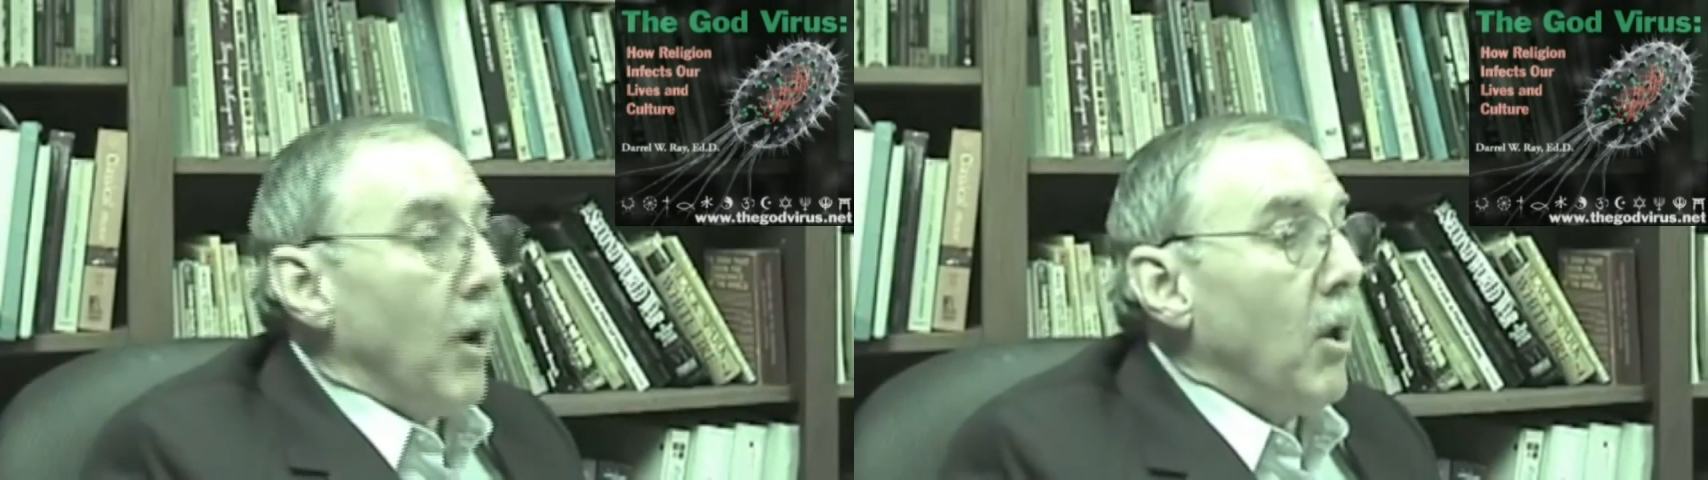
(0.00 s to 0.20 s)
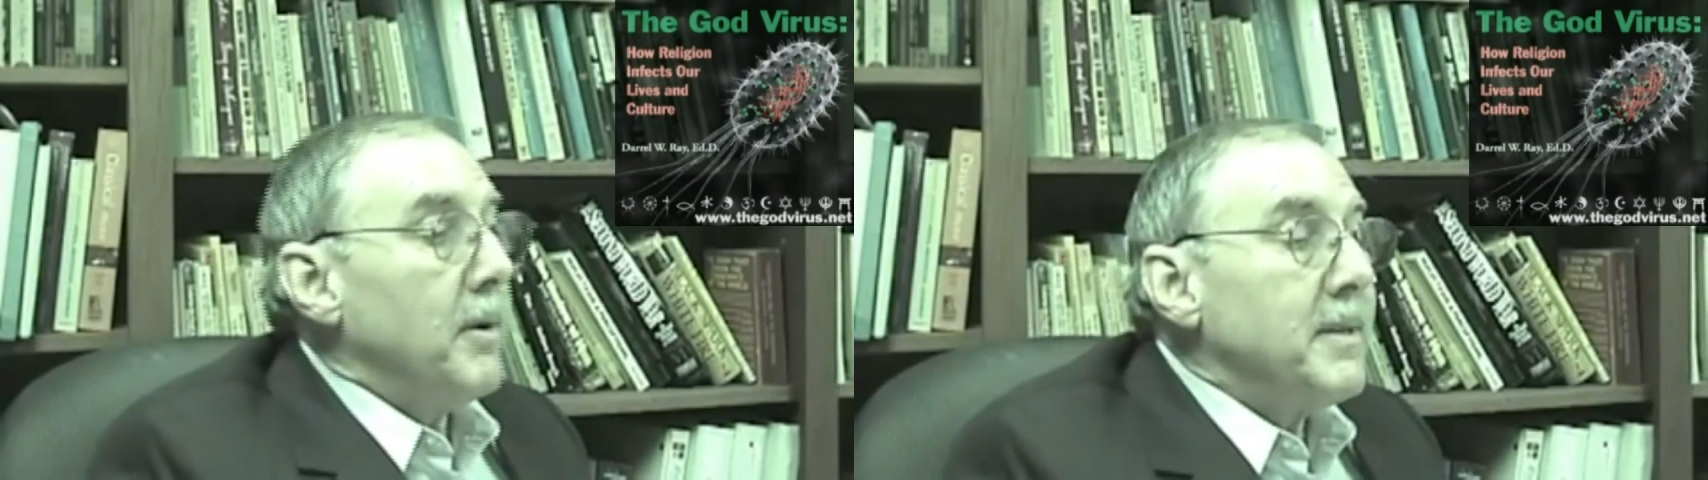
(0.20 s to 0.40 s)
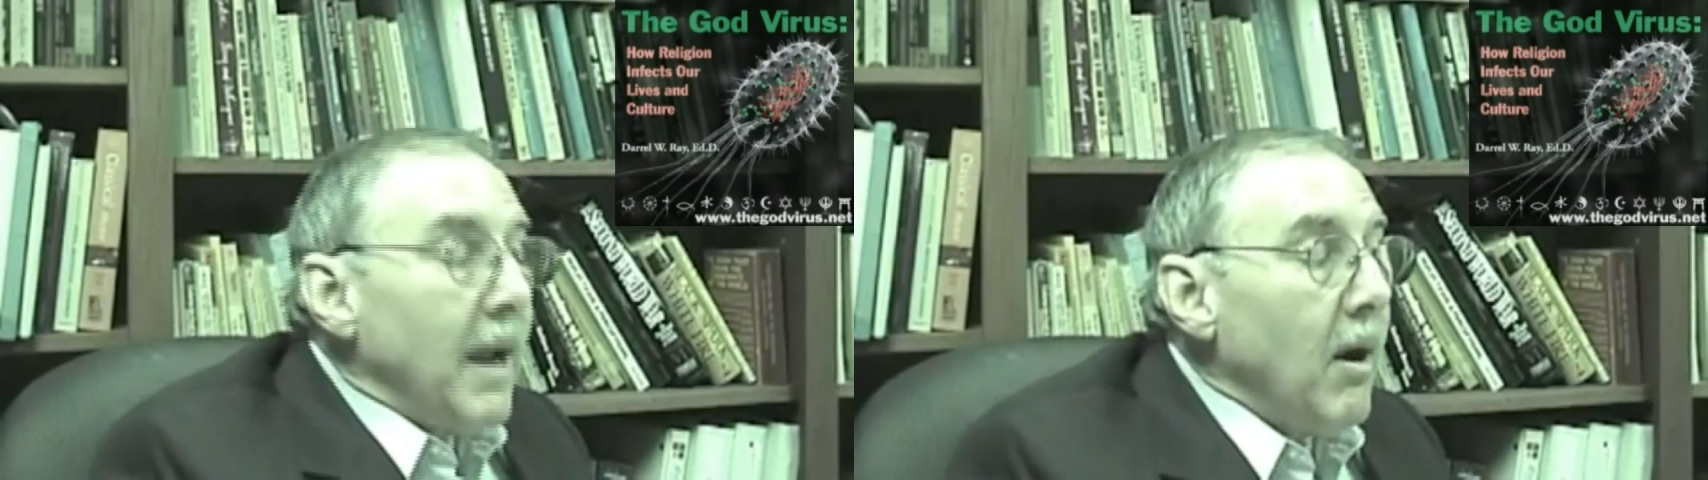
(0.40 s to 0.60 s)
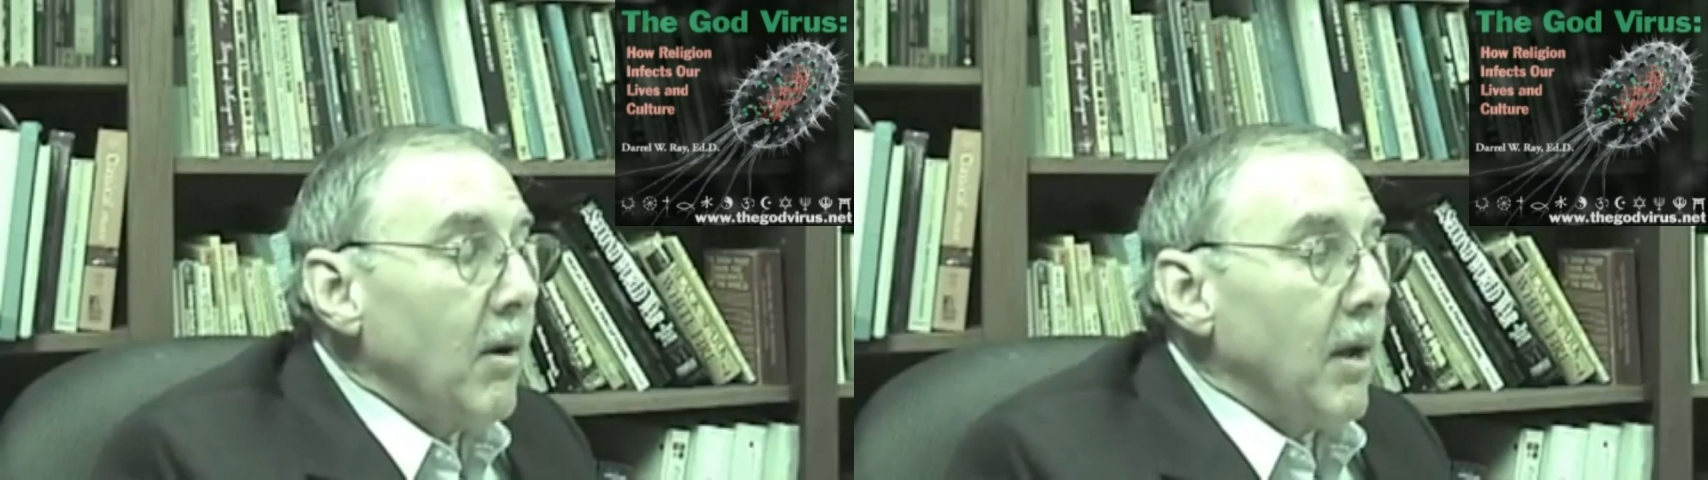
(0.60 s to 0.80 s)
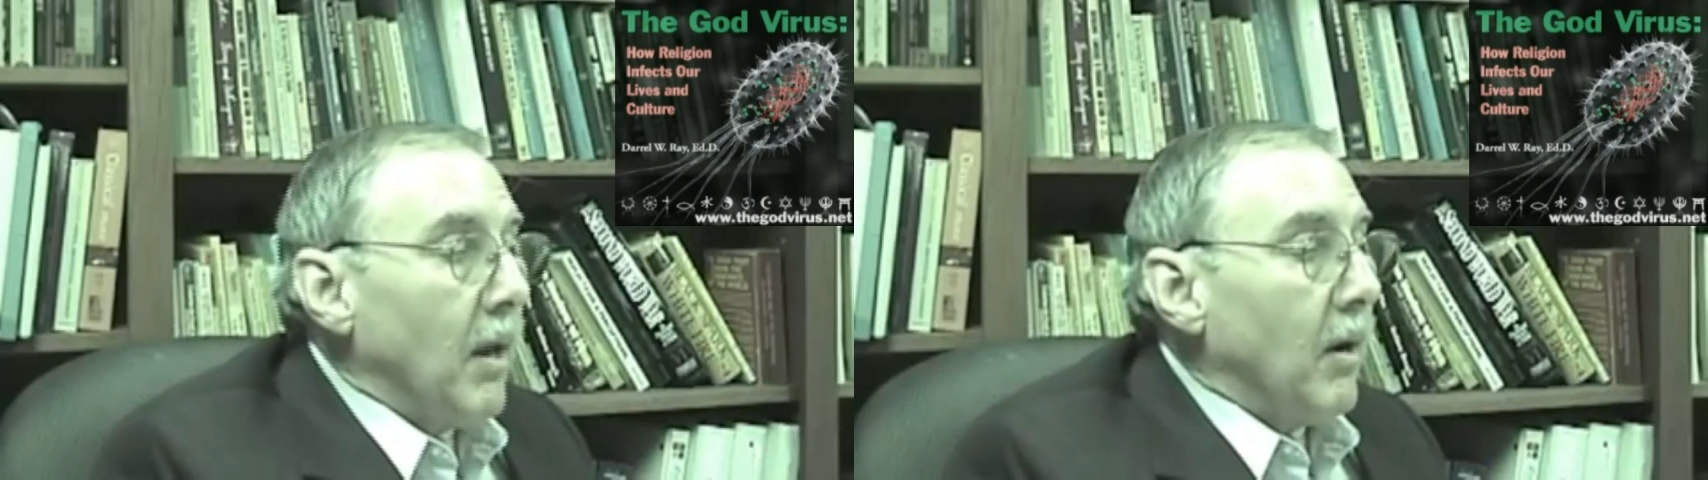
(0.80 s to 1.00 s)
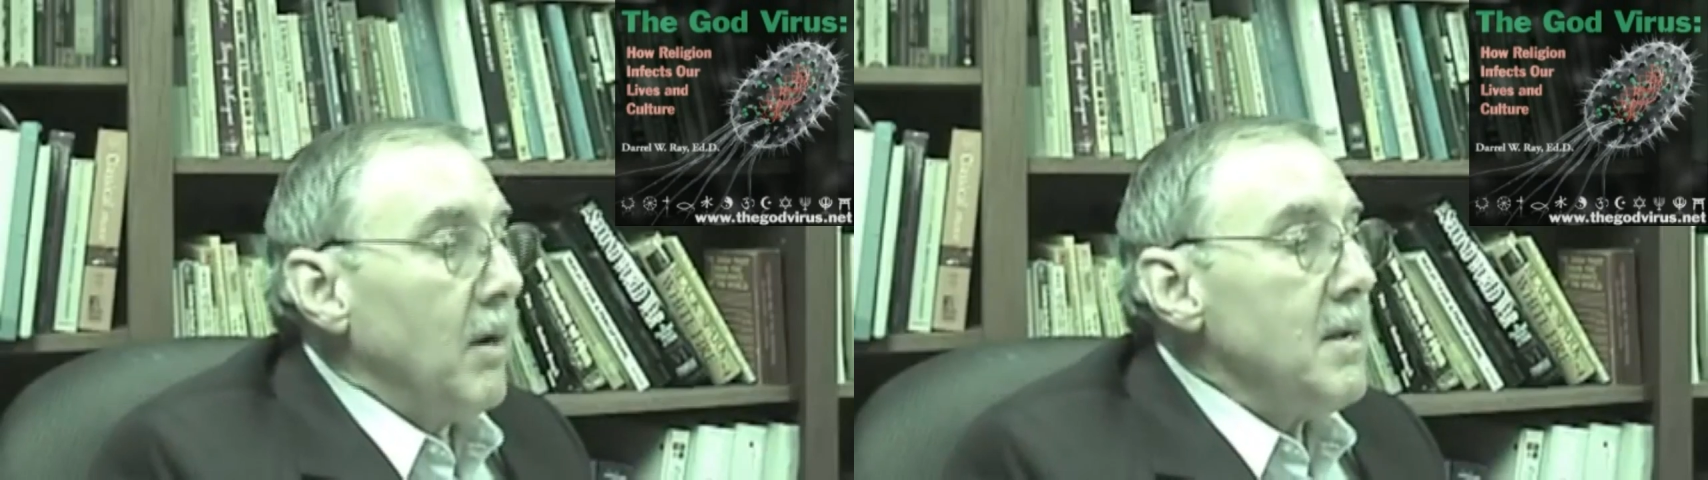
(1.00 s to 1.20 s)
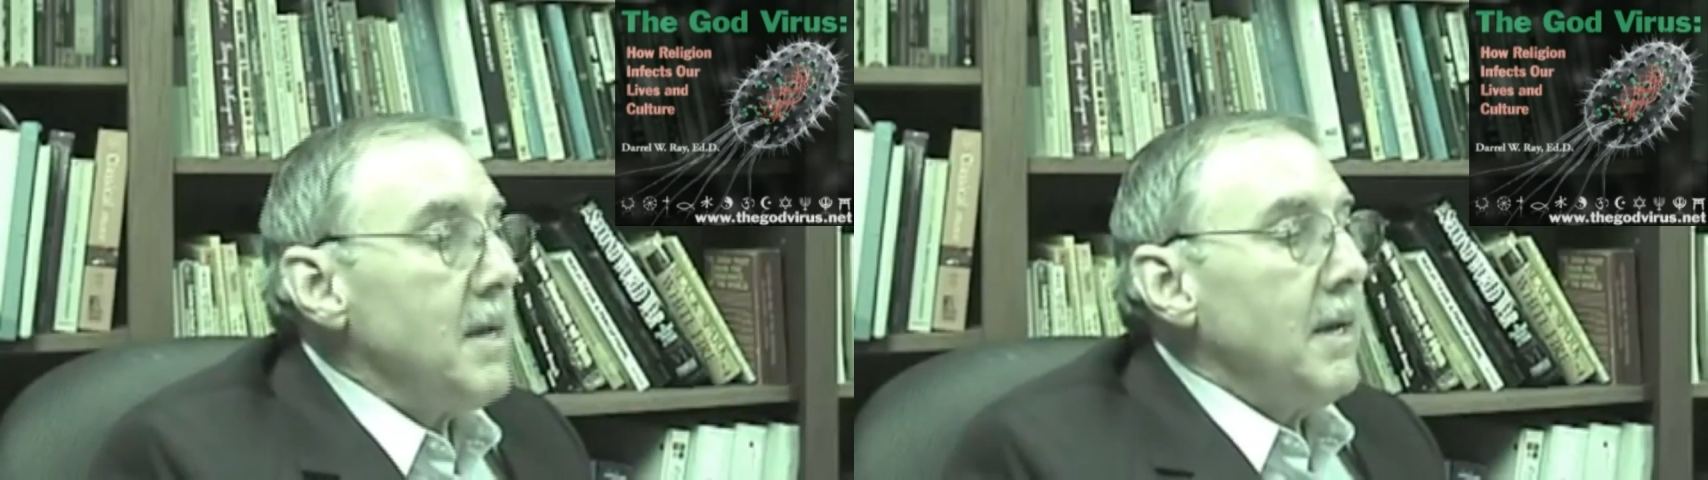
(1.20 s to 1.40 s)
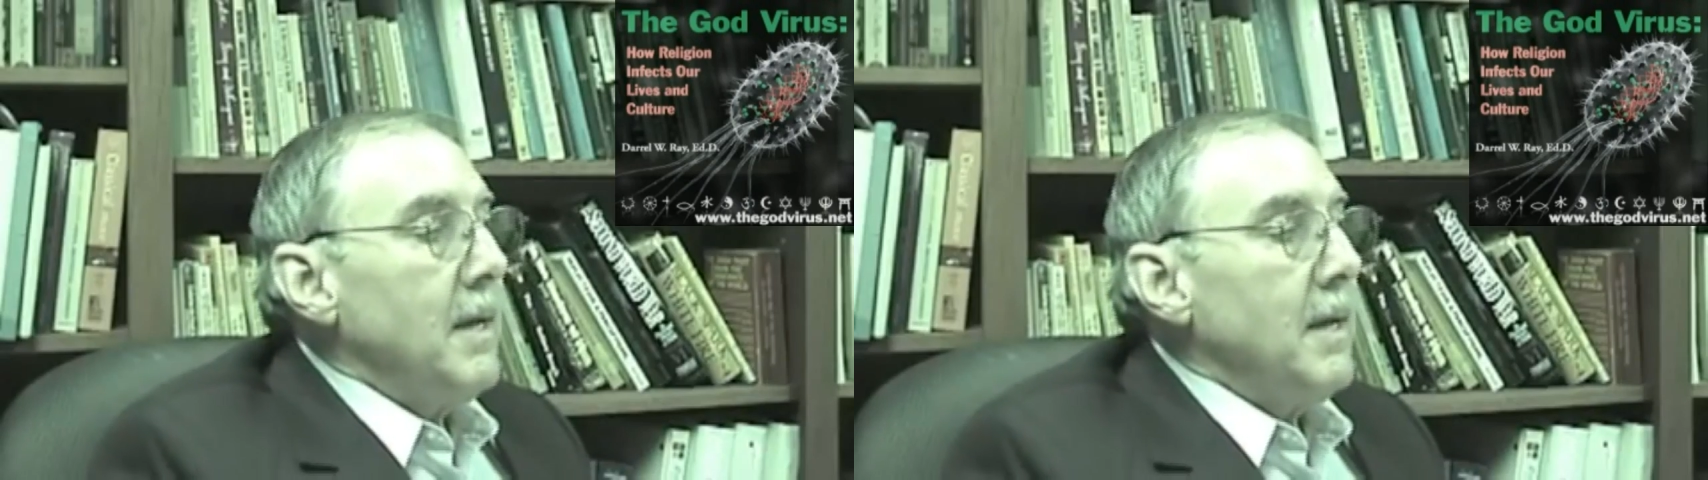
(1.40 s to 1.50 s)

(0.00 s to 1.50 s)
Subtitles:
then bald is a hair color,